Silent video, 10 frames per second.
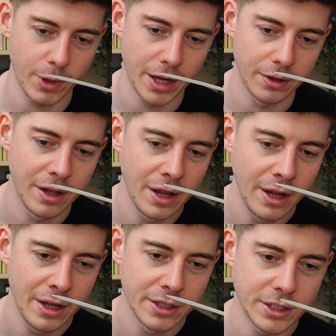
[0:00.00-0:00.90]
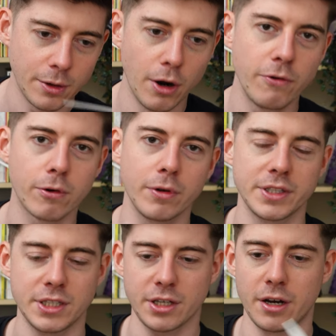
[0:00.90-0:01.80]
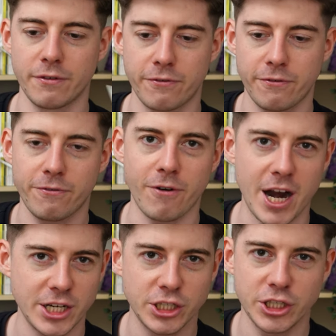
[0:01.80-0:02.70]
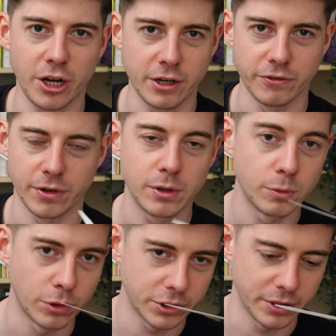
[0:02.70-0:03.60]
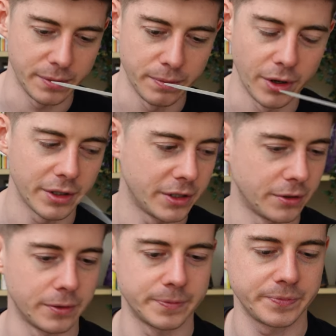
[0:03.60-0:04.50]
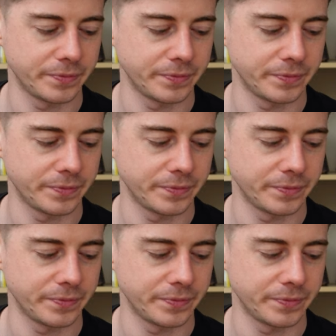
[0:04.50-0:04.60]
well. So overall, it's this kind of fresh, kind of watery molecule.